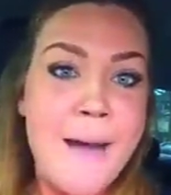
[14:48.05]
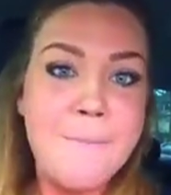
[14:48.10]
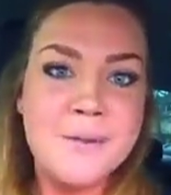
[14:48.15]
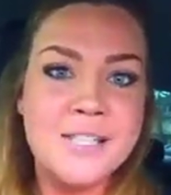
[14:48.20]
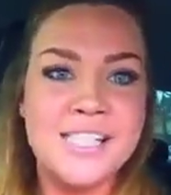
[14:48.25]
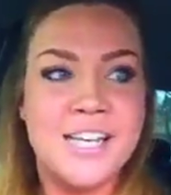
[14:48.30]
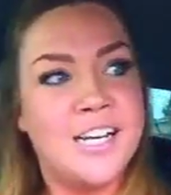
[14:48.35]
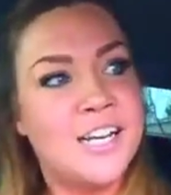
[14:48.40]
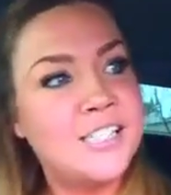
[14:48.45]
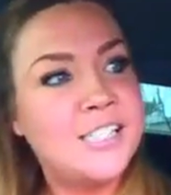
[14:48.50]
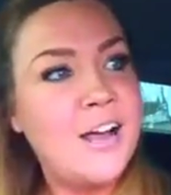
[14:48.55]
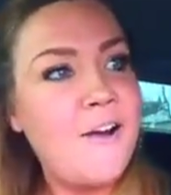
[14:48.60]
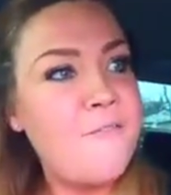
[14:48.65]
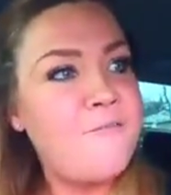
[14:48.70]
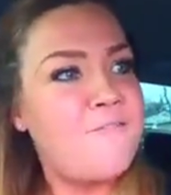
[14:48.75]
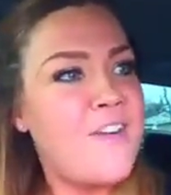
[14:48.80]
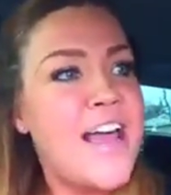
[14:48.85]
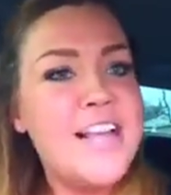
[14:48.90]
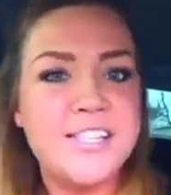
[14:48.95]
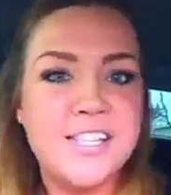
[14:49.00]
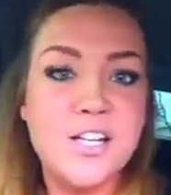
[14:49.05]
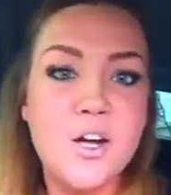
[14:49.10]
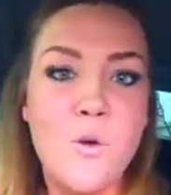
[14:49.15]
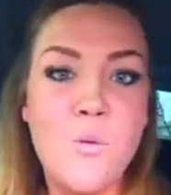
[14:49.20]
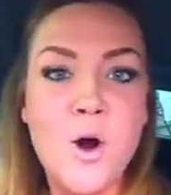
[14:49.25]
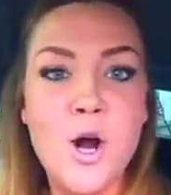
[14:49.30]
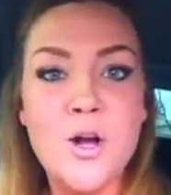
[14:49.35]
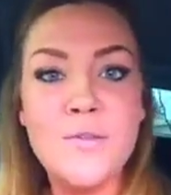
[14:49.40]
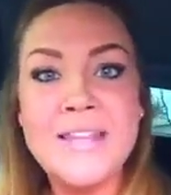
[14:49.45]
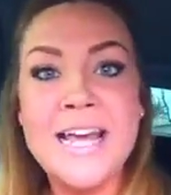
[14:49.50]
opposite because they're facing a
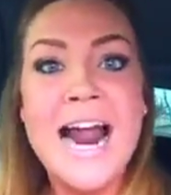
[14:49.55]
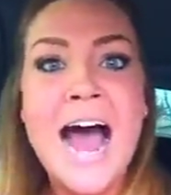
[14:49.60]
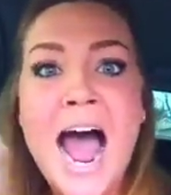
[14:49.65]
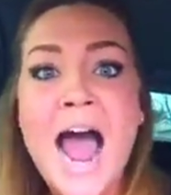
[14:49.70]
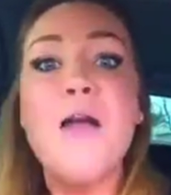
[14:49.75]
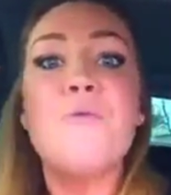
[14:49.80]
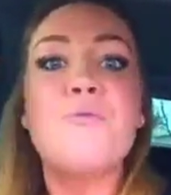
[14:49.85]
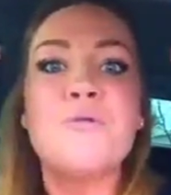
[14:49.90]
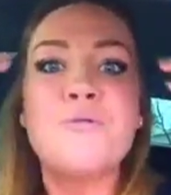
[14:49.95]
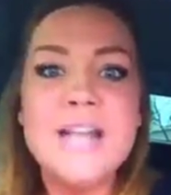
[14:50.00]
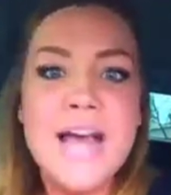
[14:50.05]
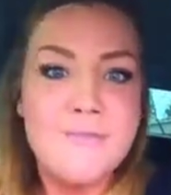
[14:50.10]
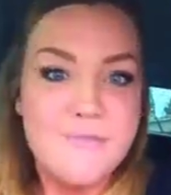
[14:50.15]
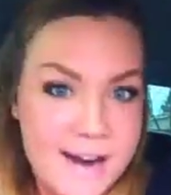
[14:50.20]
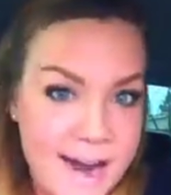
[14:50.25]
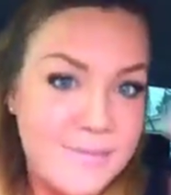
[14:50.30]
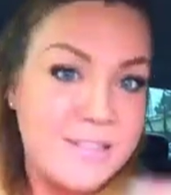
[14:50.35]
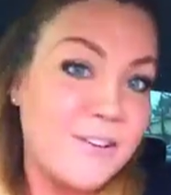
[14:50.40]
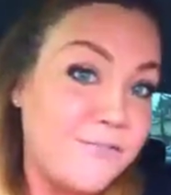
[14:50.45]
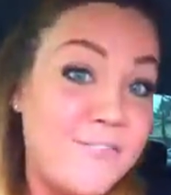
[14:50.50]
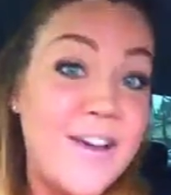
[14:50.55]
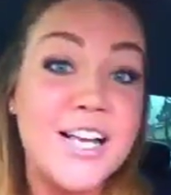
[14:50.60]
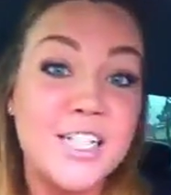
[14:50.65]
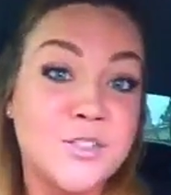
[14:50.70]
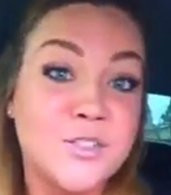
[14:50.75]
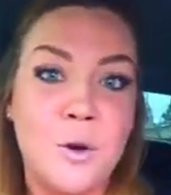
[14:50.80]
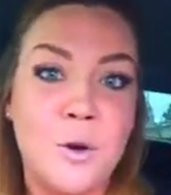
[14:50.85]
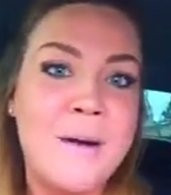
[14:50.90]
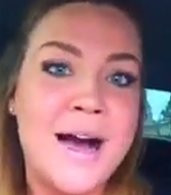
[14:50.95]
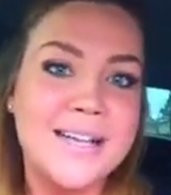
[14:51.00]
world that I will never have to face
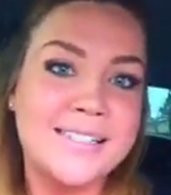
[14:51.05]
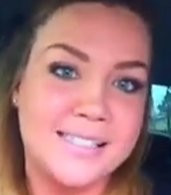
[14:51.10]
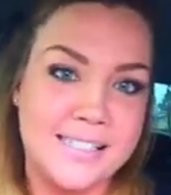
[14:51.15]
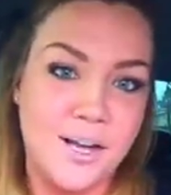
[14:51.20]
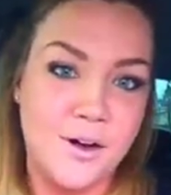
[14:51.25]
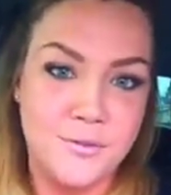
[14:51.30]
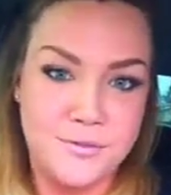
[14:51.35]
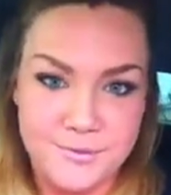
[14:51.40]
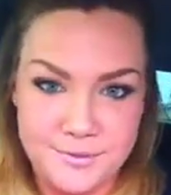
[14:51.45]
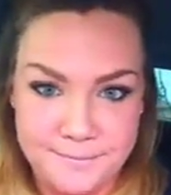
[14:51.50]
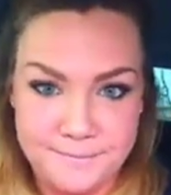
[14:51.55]
for myself.